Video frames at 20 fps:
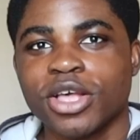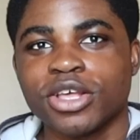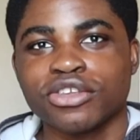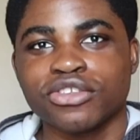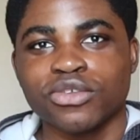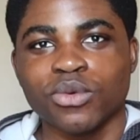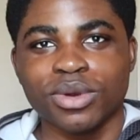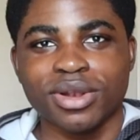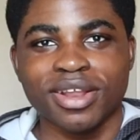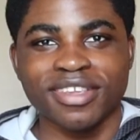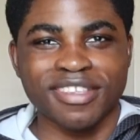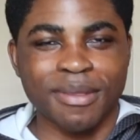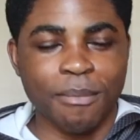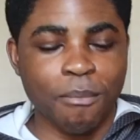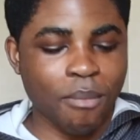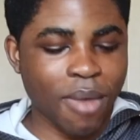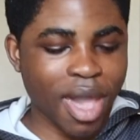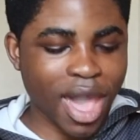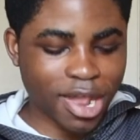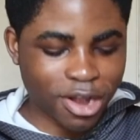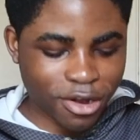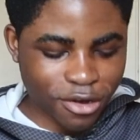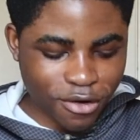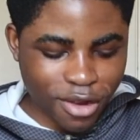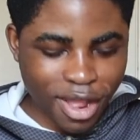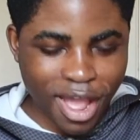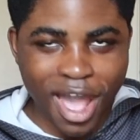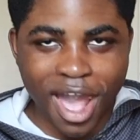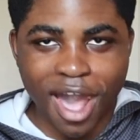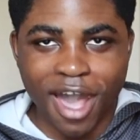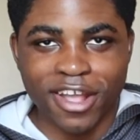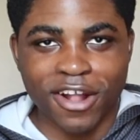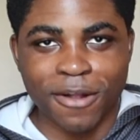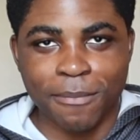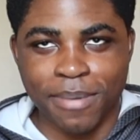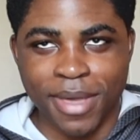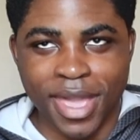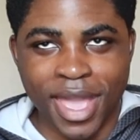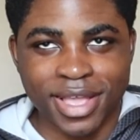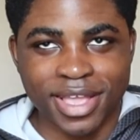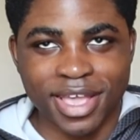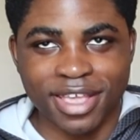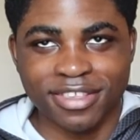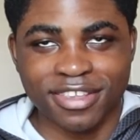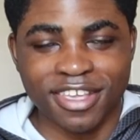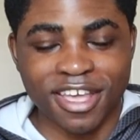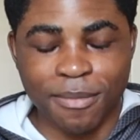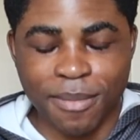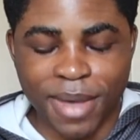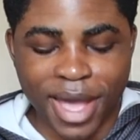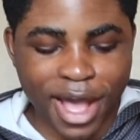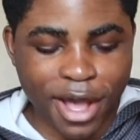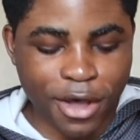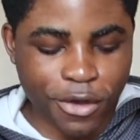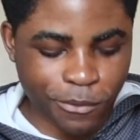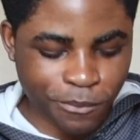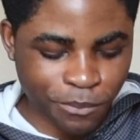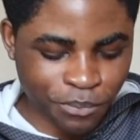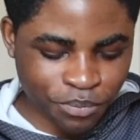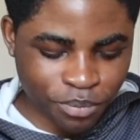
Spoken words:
So it doesn't matter how your pancakes come out.